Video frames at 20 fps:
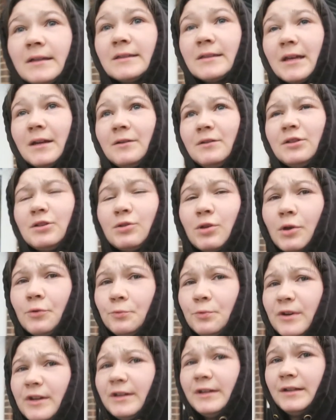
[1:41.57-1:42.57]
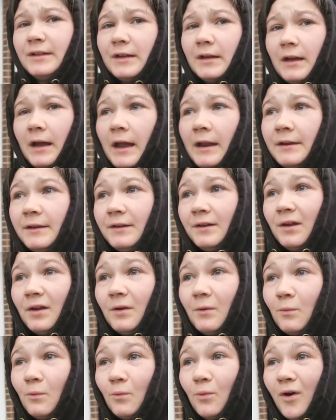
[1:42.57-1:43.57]
so it's so weird and
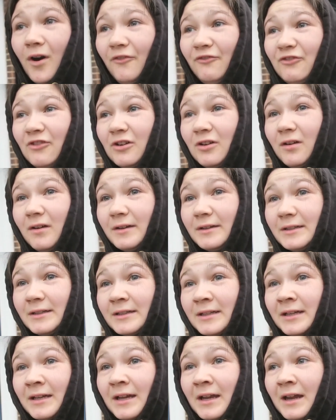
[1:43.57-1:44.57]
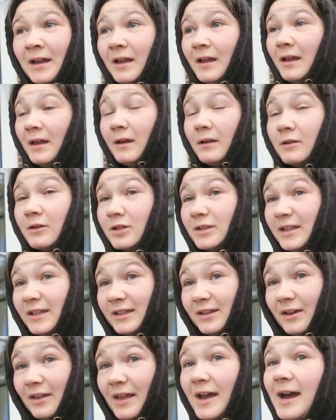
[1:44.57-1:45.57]
what I feel like because
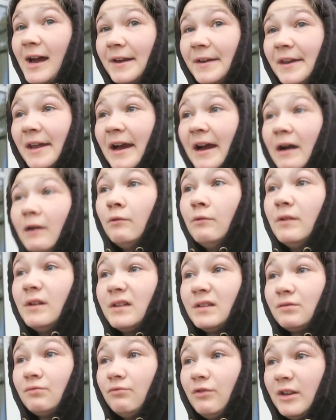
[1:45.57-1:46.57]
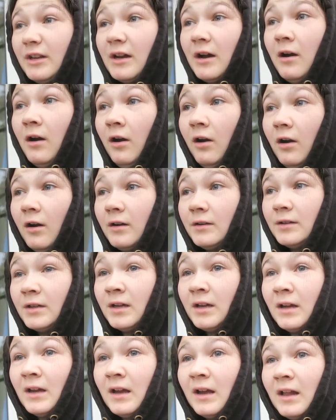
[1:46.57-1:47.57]
it's like that now it's really hard
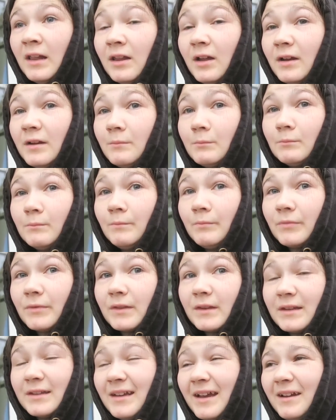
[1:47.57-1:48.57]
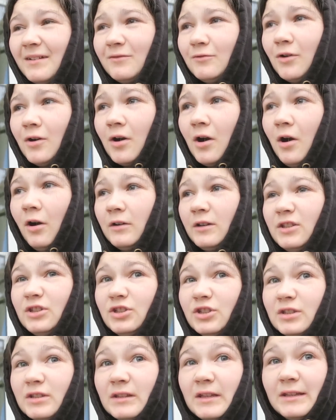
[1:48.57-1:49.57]
like the day, not hot, it's
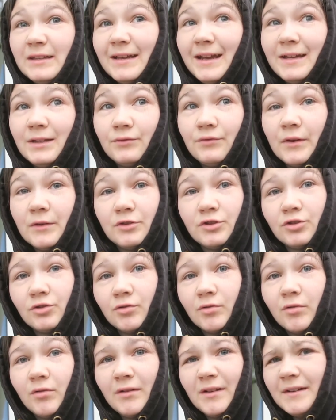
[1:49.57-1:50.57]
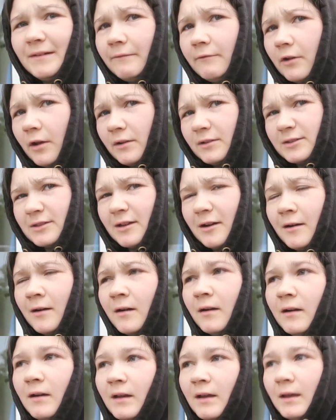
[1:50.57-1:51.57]
just the day's very short, even though it's hot,
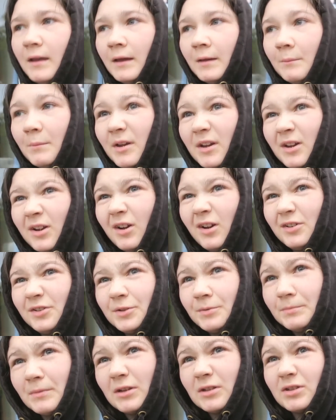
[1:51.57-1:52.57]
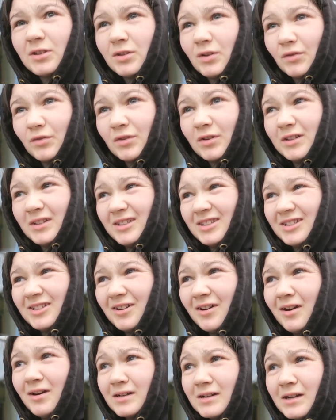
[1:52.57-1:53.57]
but can't do most of it it's
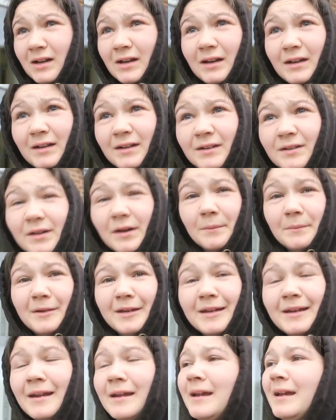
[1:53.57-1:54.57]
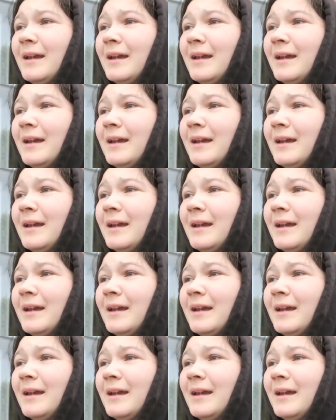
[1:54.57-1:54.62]
dark early, you know what I mean?